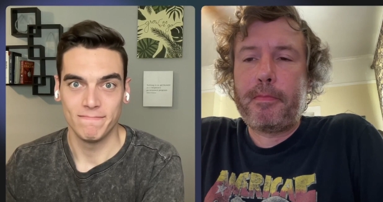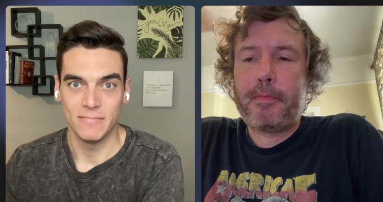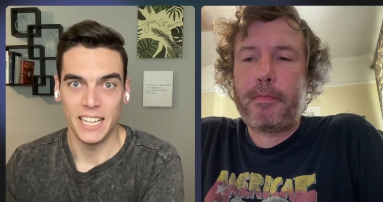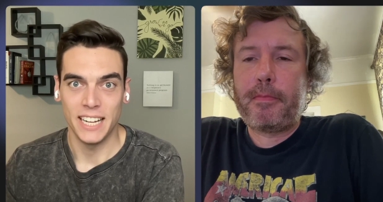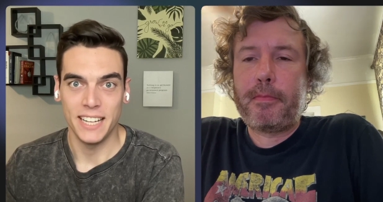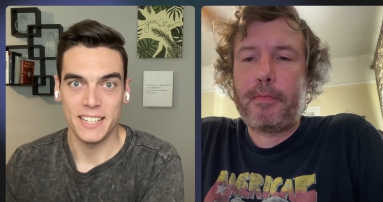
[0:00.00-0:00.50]

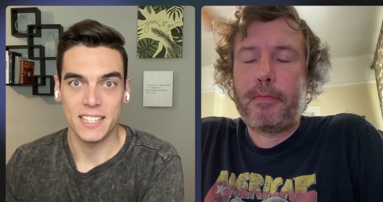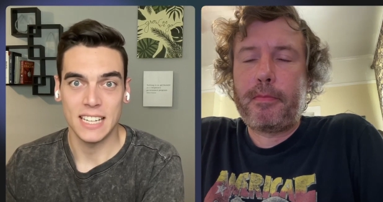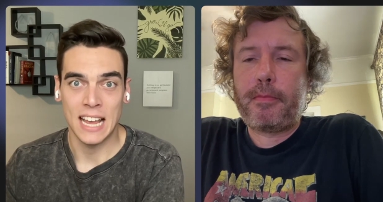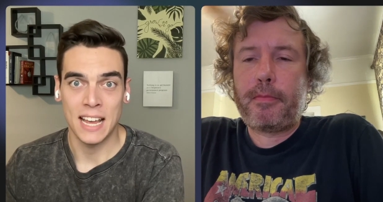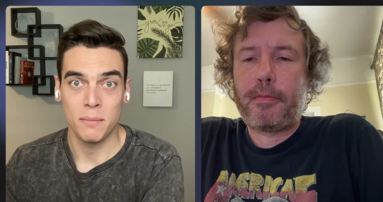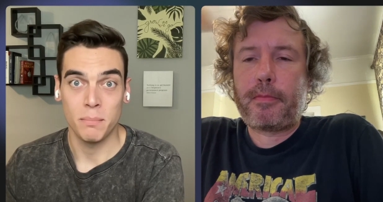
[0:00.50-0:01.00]
Speaker 1: It is
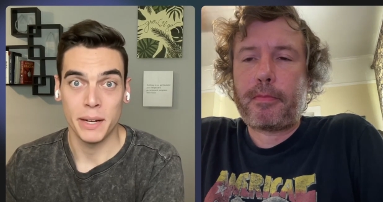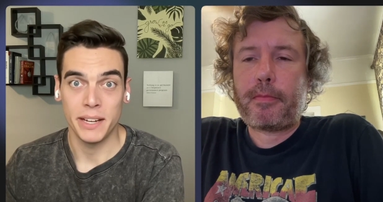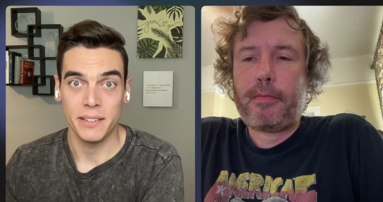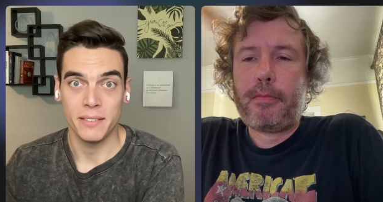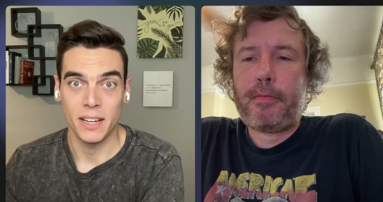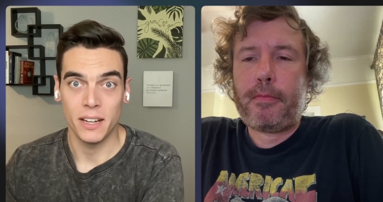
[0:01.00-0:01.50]
sad,
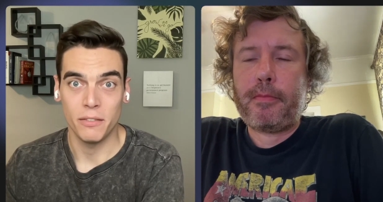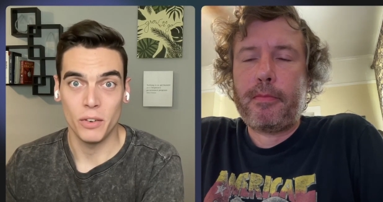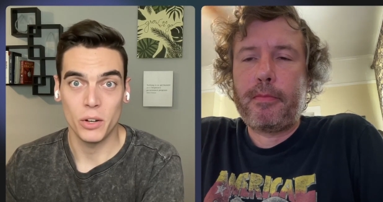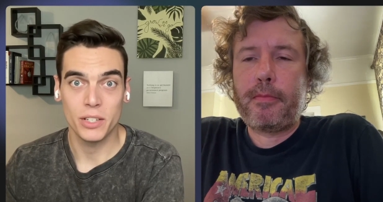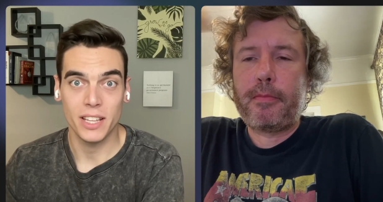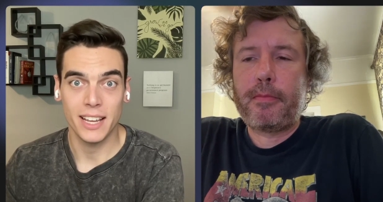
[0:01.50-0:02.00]
but you know,
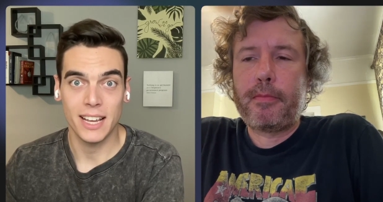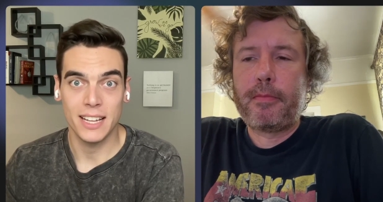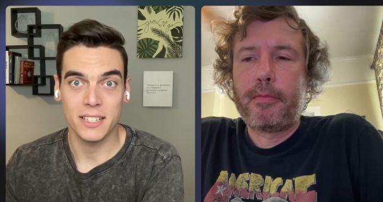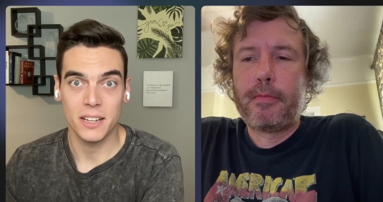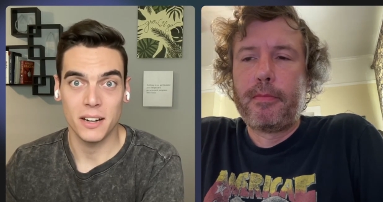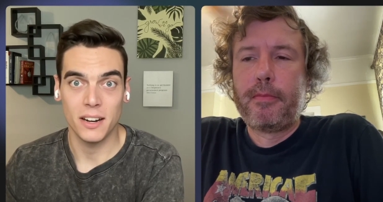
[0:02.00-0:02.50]
folks like
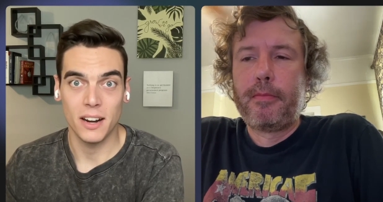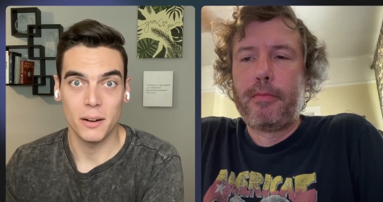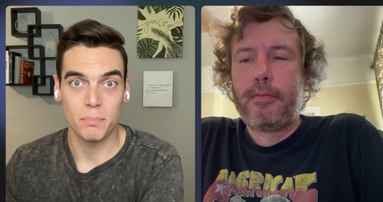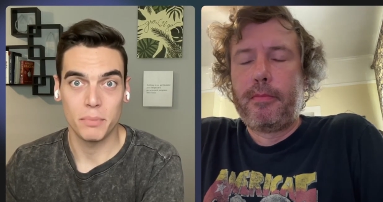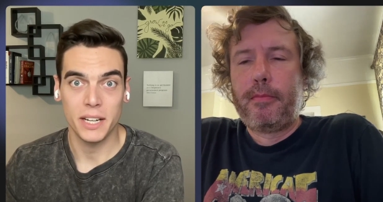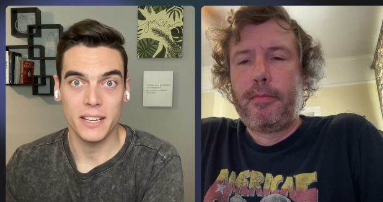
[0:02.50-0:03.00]
us are,
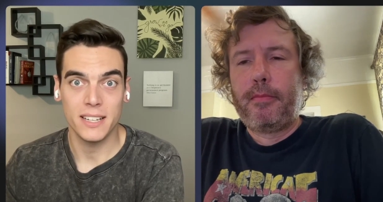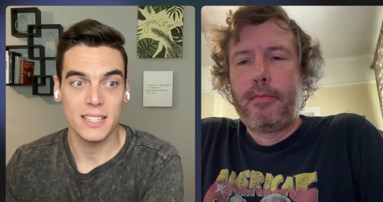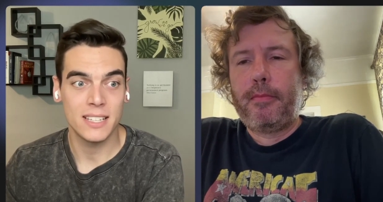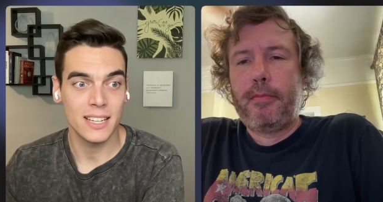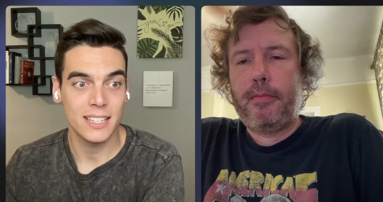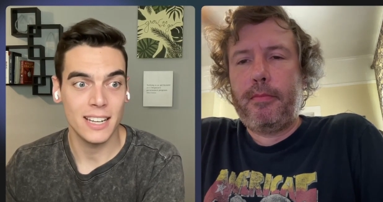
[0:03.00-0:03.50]
are pretty
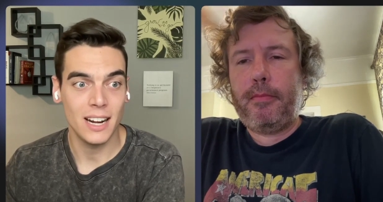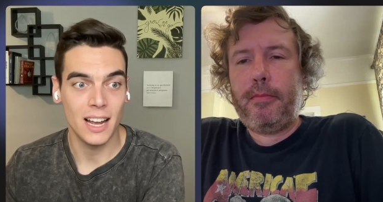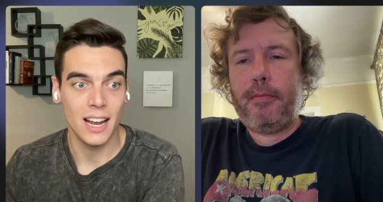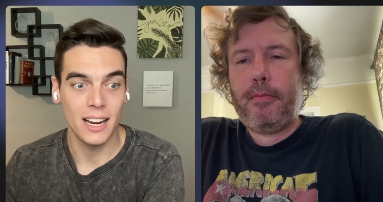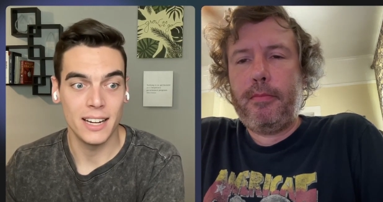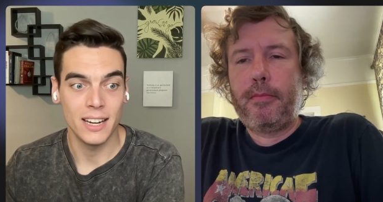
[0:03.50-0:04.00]
consistent
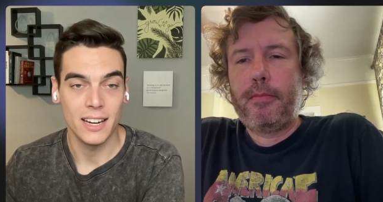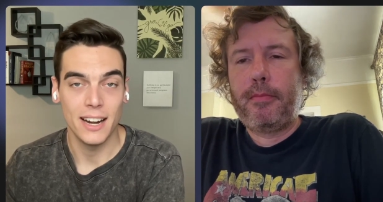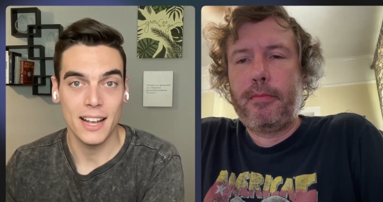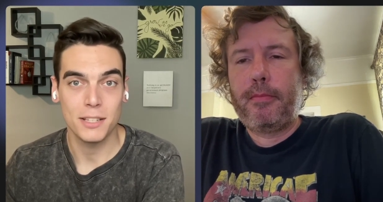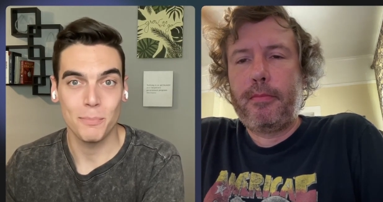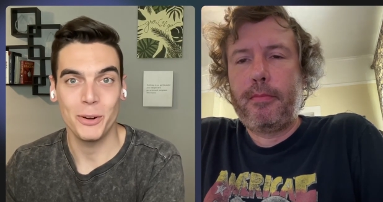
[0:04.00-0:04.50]
on
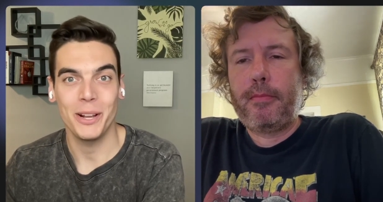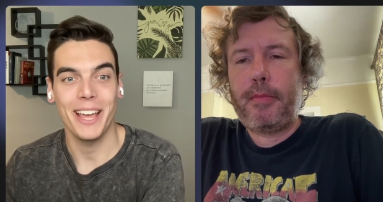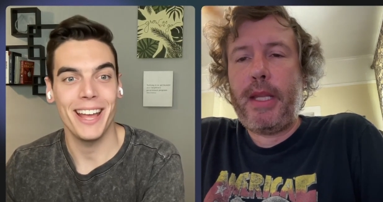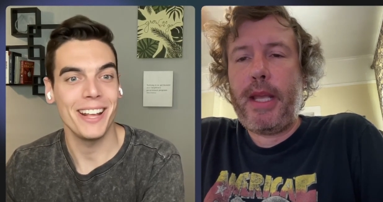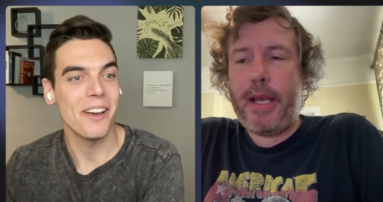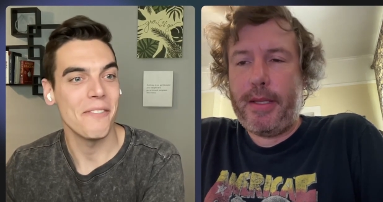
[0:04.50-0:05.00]
not
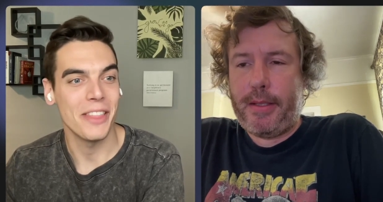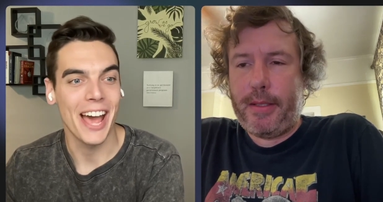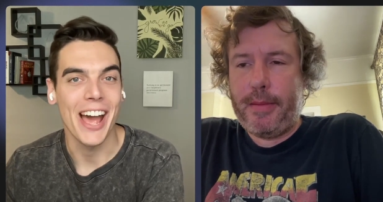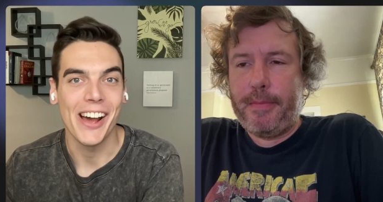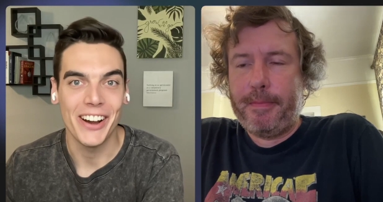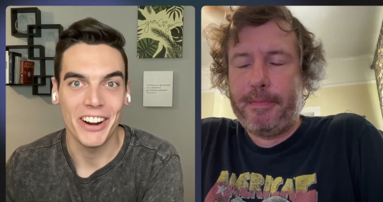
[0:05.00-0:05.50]
supporting any yes. of
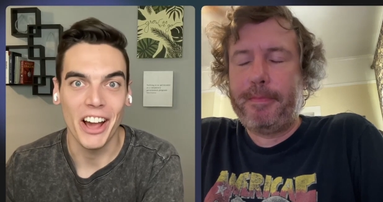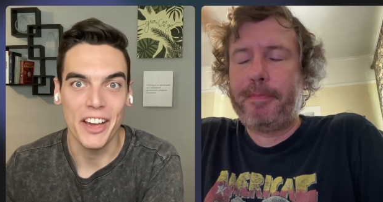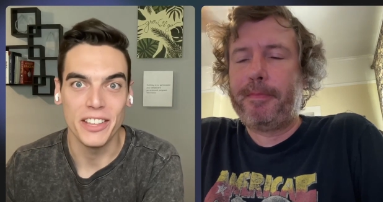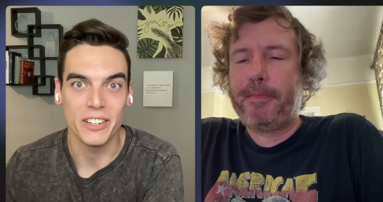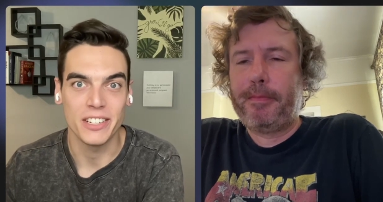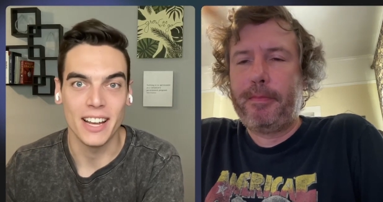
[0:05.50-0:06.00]
that on
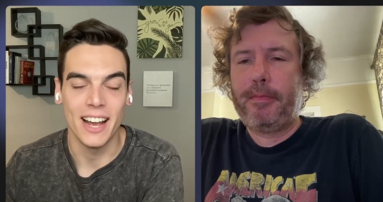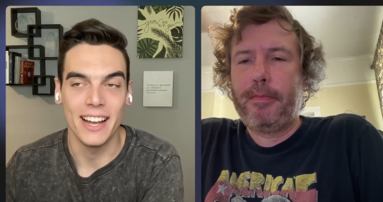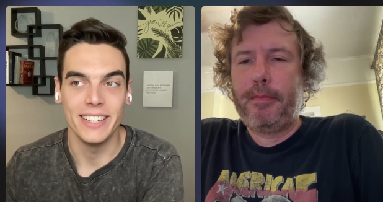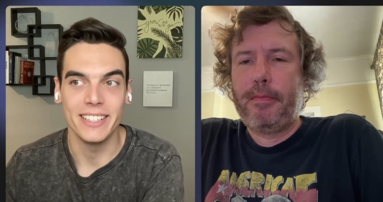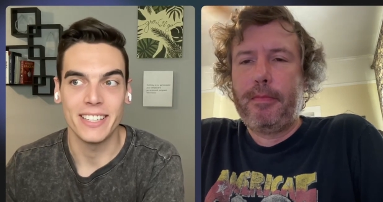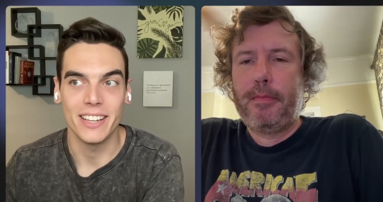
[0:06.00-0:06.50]
either
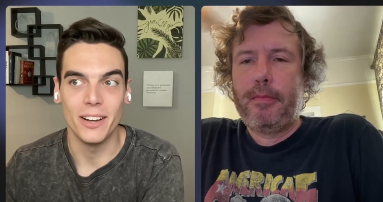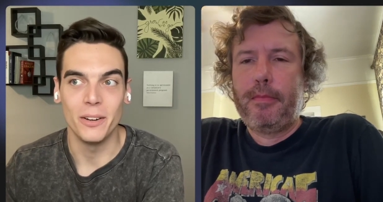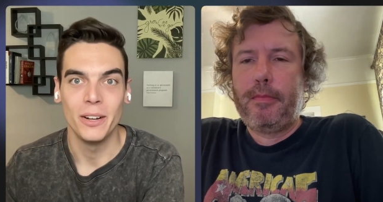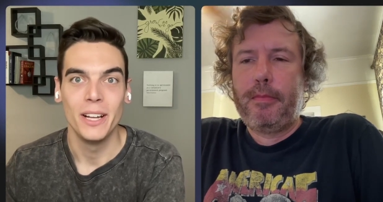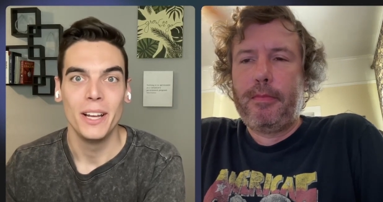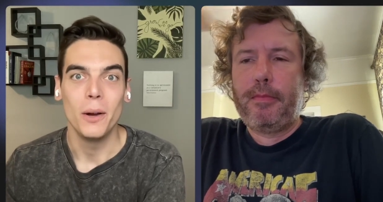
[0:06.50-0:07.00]
side.
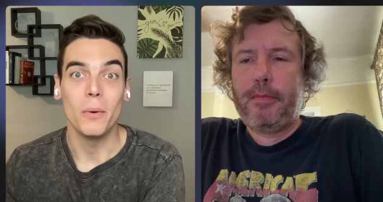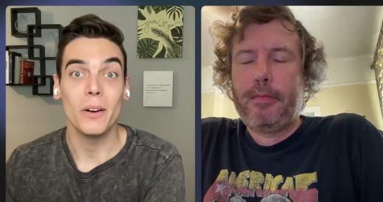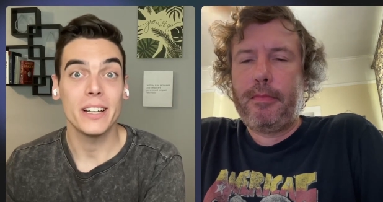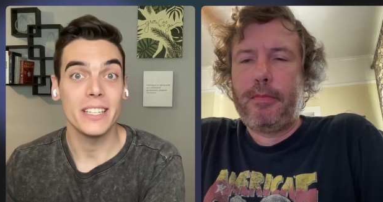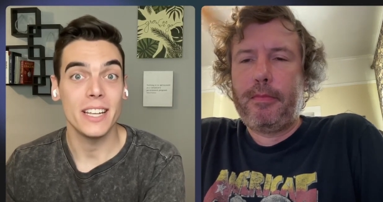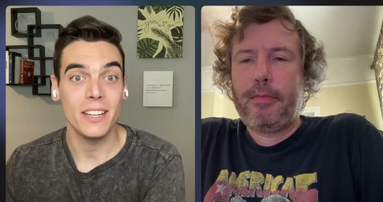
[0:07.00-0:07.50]
So We'll
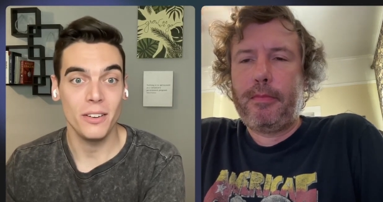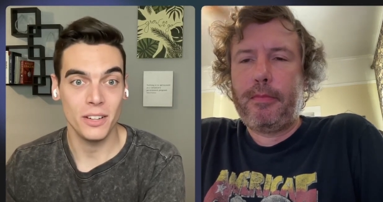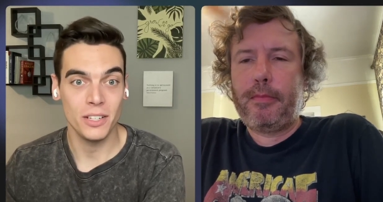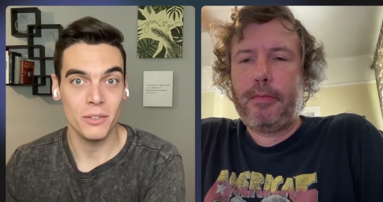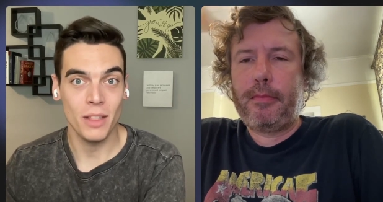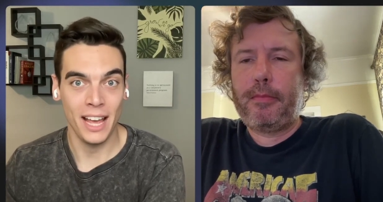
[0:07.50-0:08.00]
continue
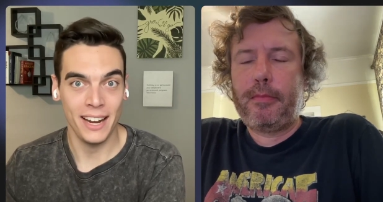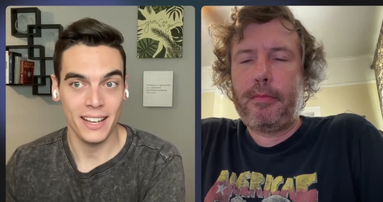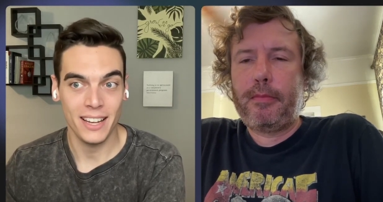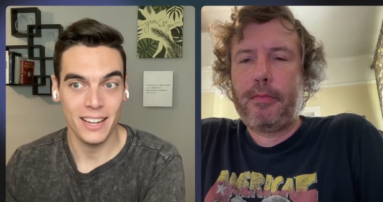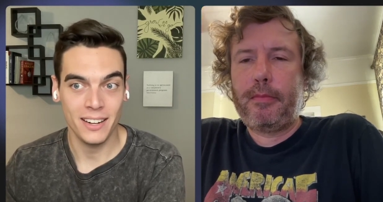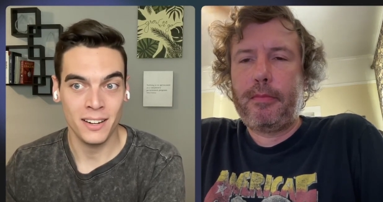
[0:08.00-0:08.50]
to do
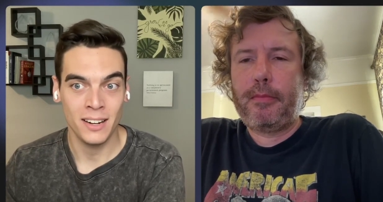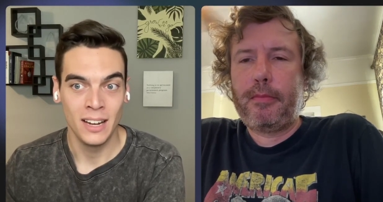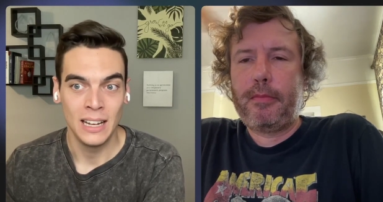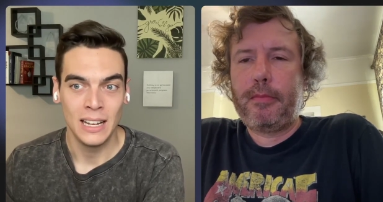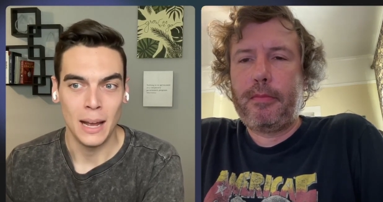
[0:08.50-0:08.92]
that here.